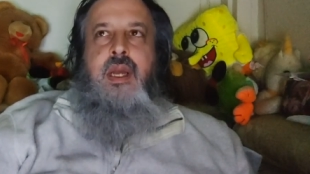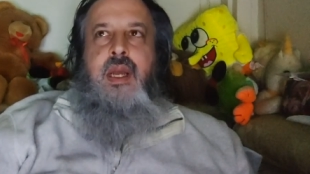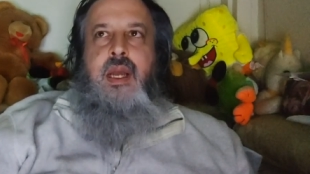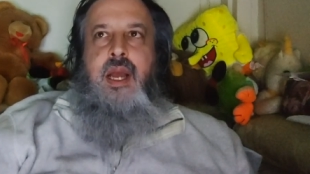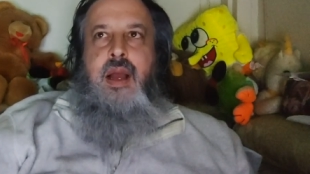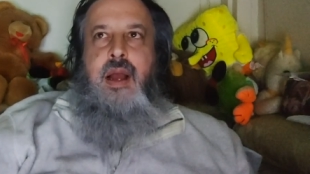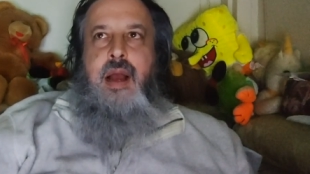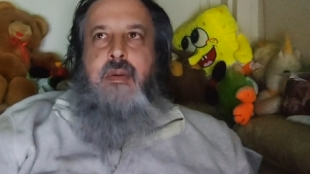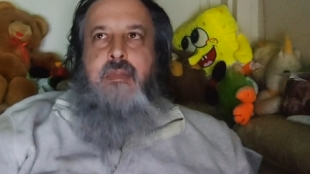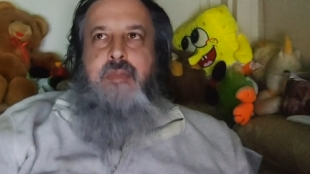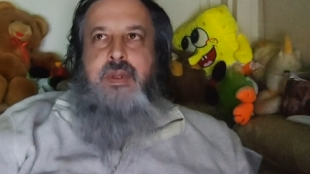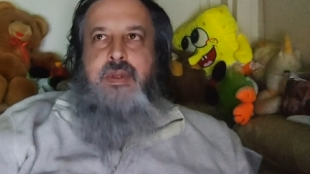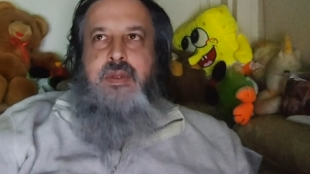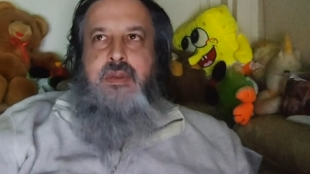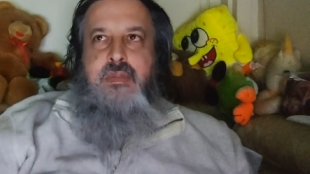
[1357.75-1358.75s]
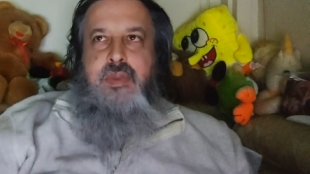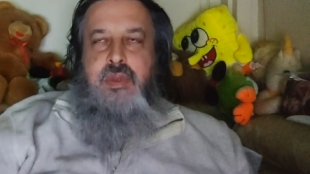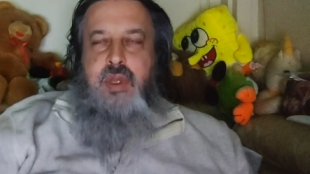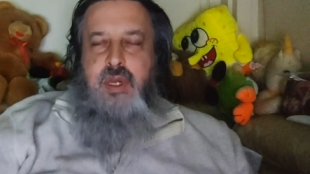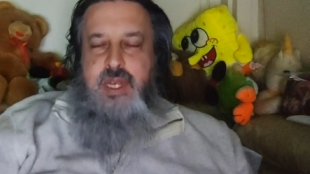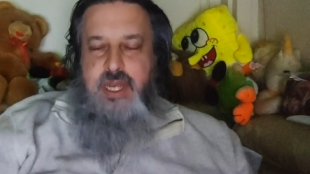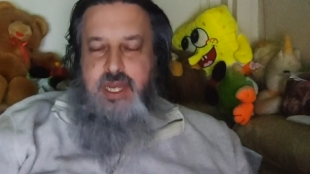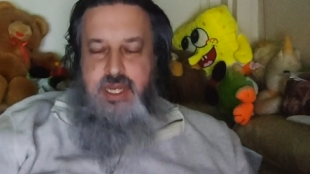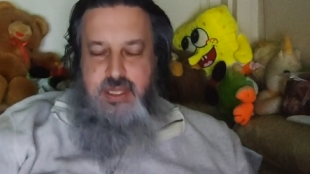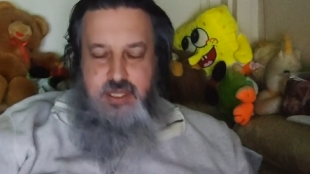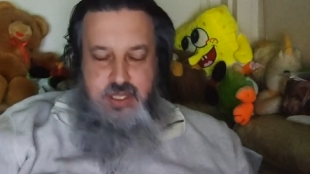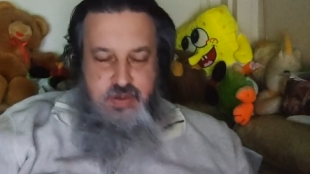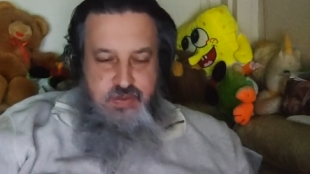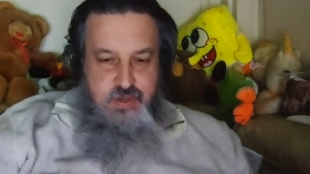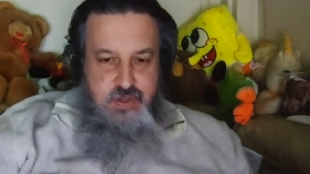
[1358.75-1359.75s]
Uh, I've been looking into
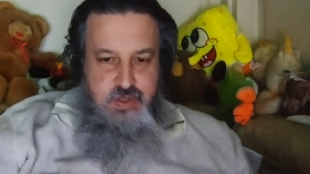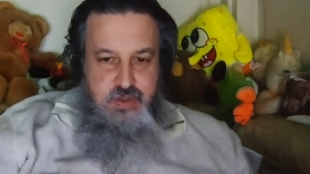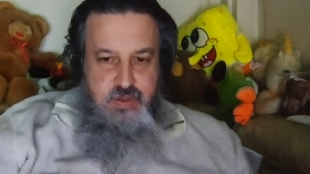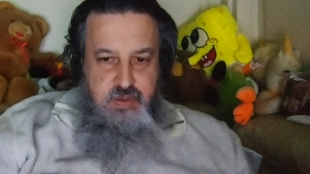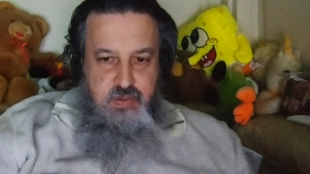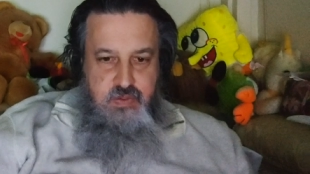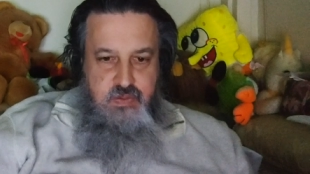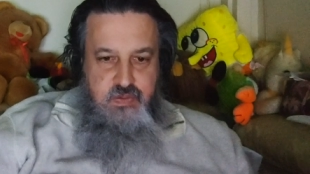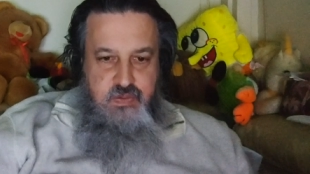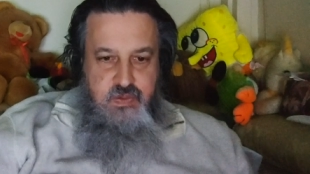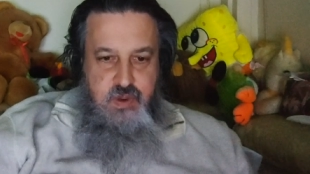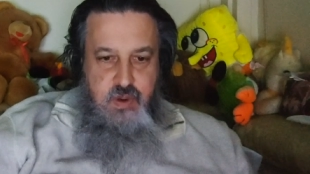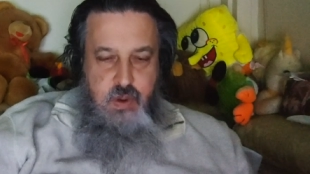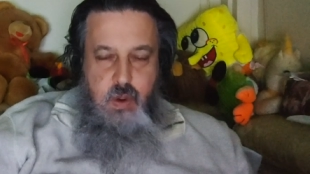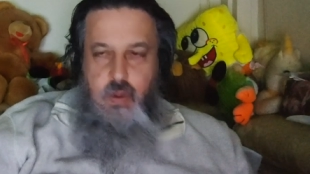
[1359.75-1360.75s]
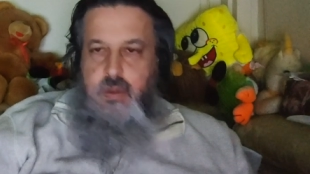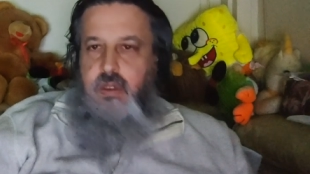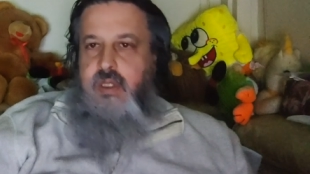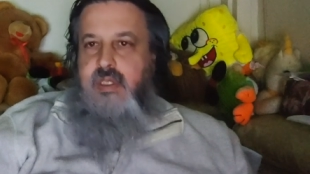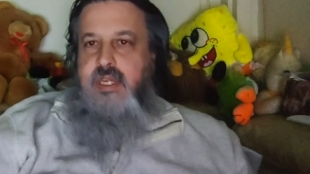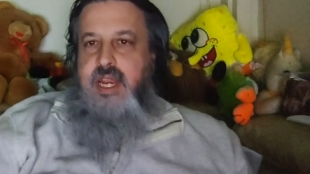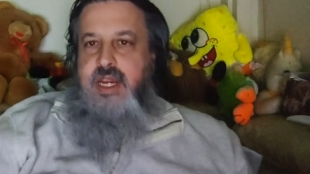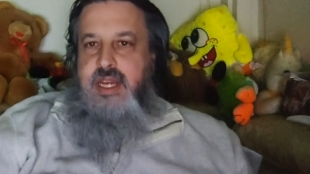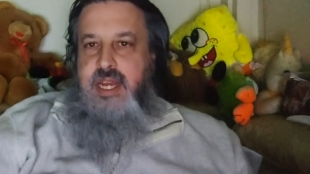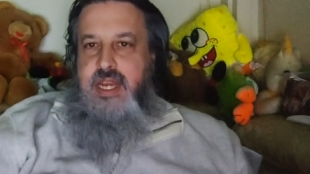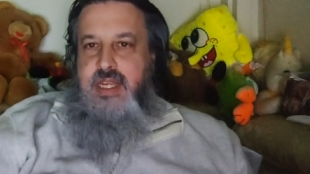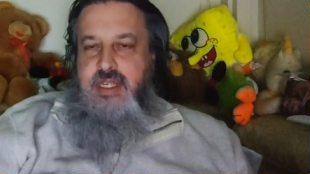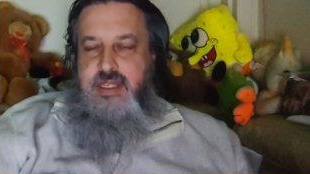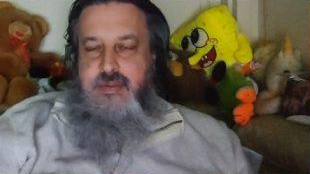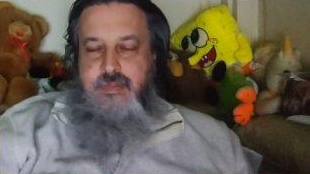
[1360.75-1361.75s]
different sort of older
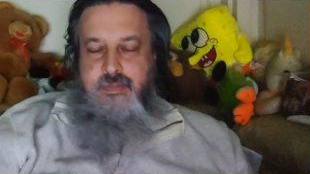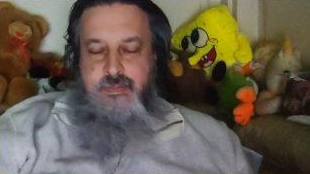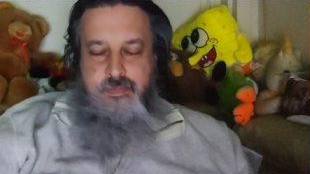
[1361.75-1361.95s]
techniques